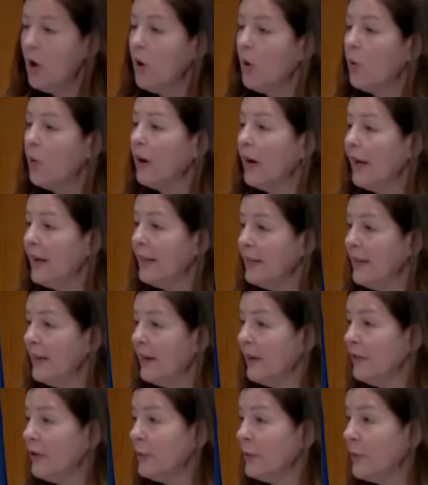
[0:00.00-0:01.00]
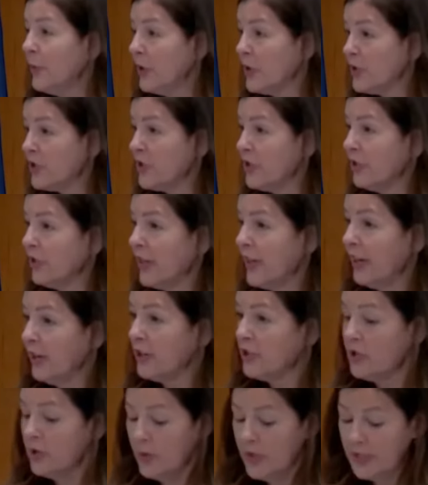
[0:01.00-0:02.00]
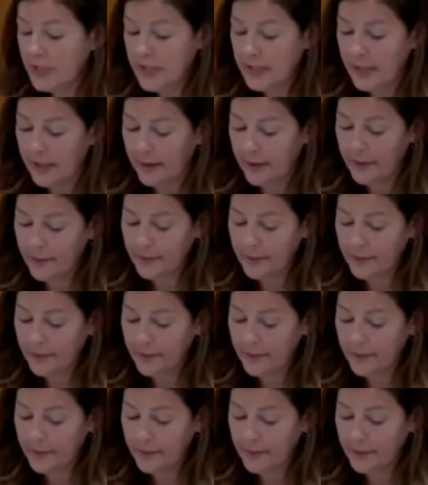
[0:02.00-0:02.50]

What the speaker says: or any other personal characteristic.